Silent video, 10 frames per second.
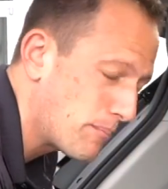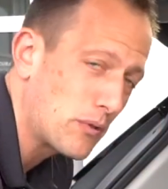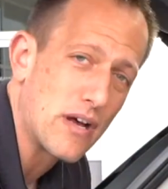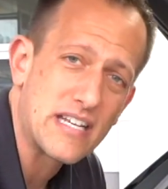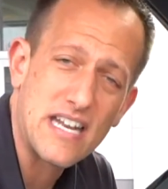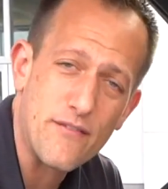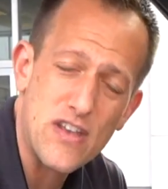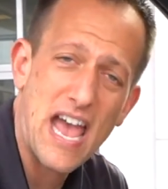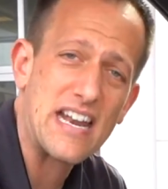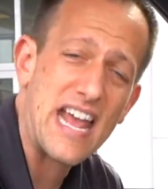plug in if
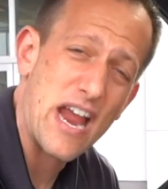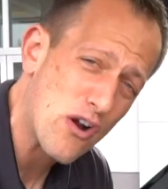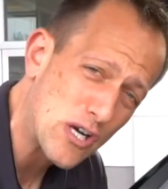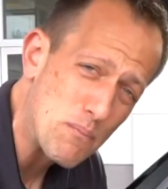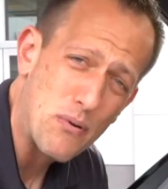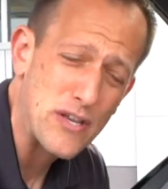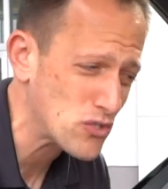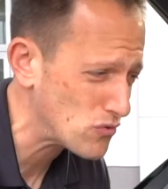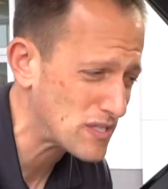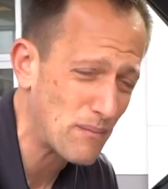you had an air
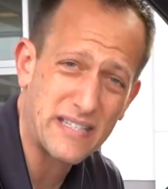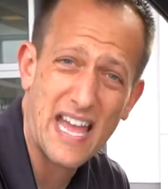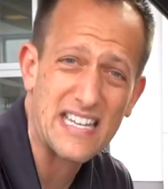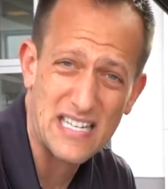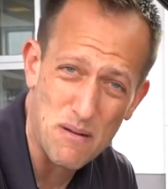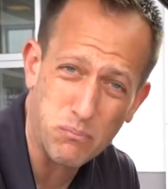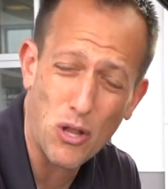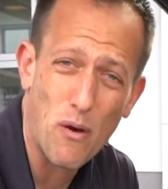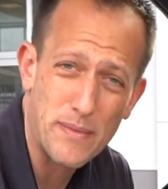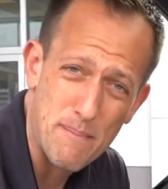compressor or something like that, you need to
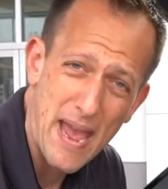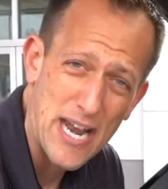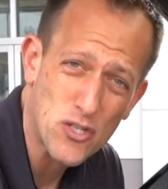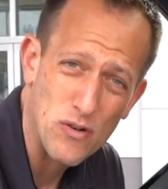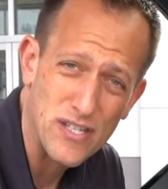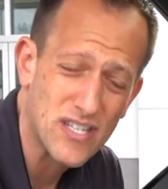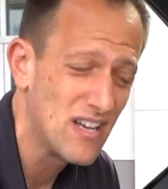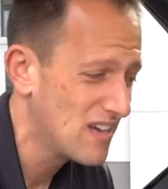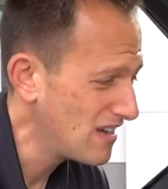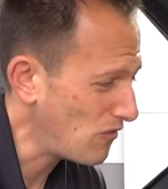blow up the mattress
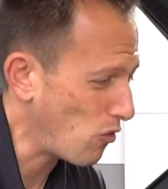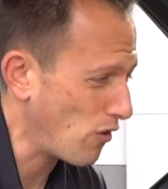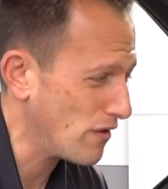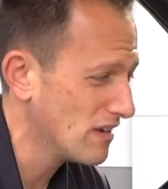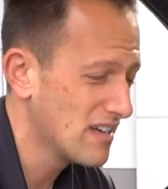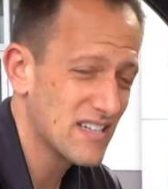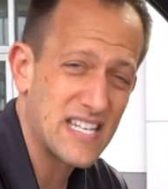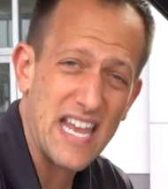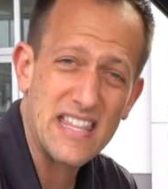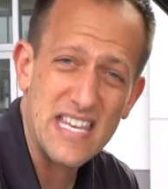or
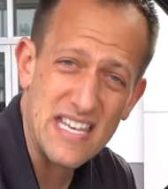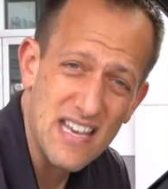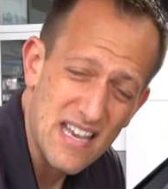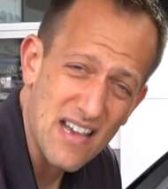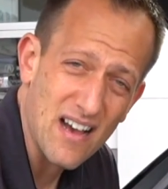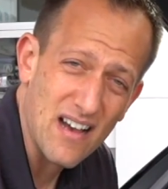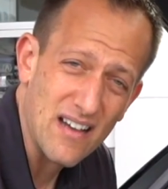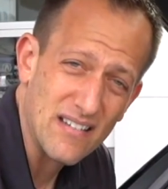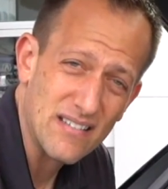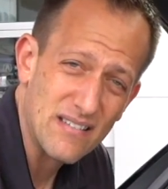say the
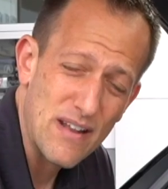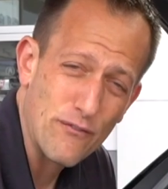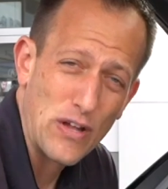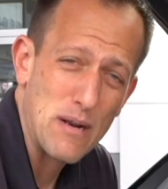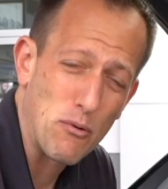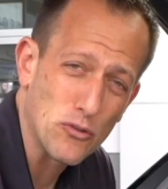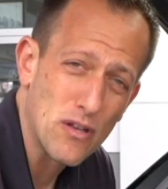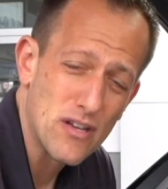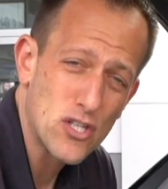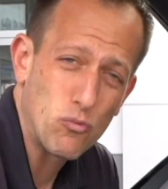uh, inflatable
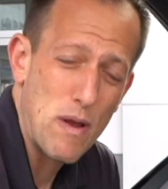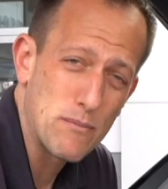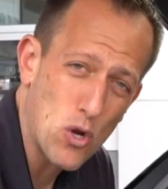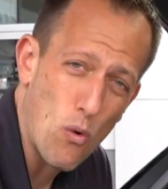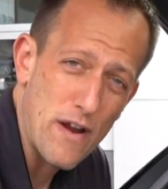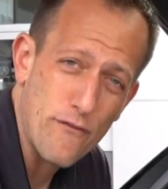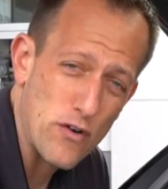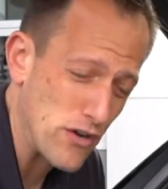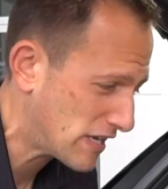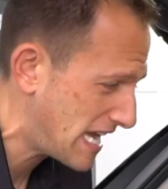swim toy
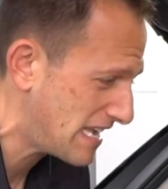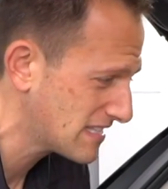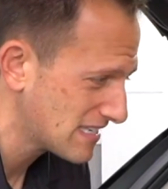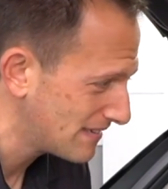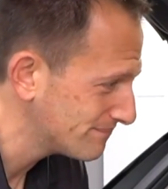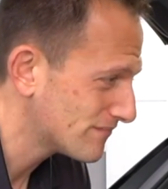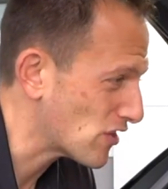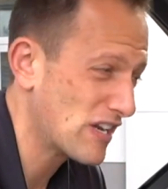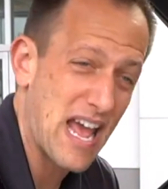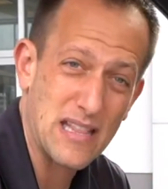for your kids,
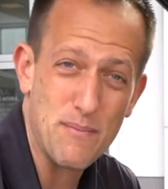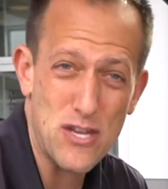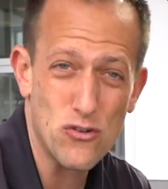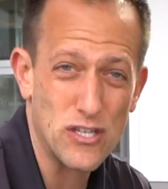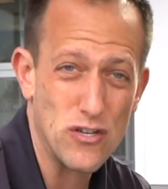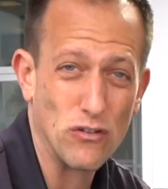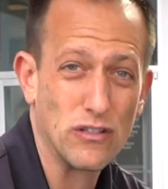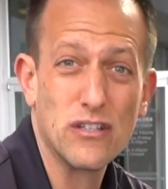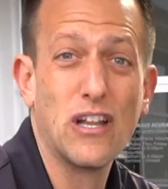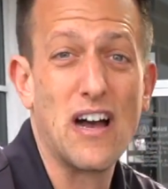you're gonna have to be using
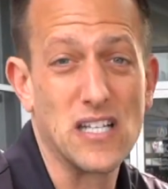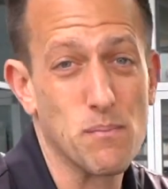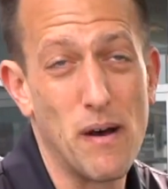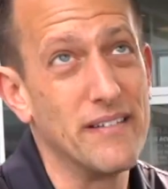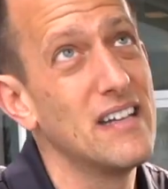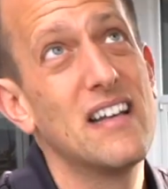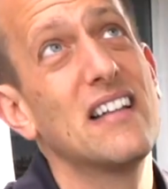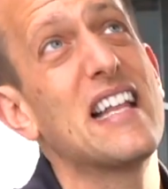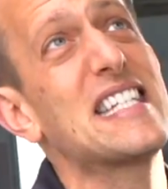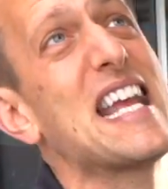your lungs. But
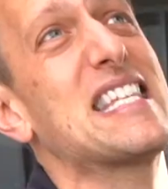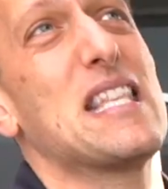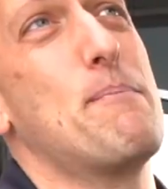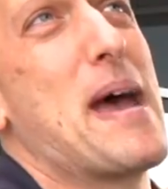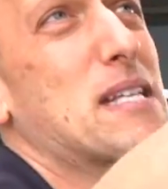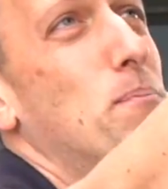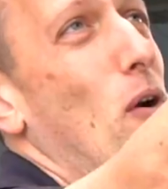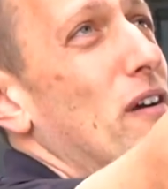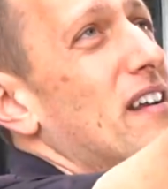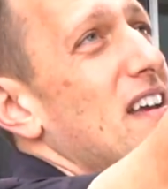let's get to the best
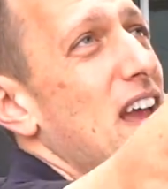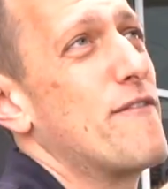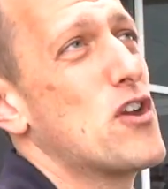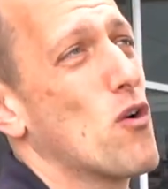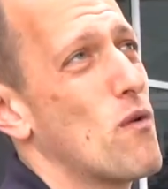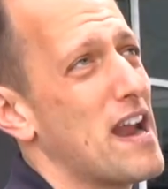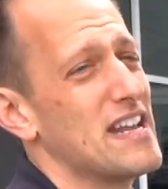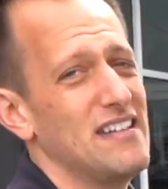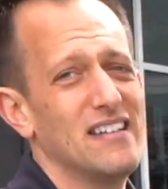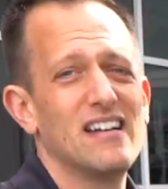part. If you're
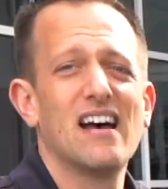ready,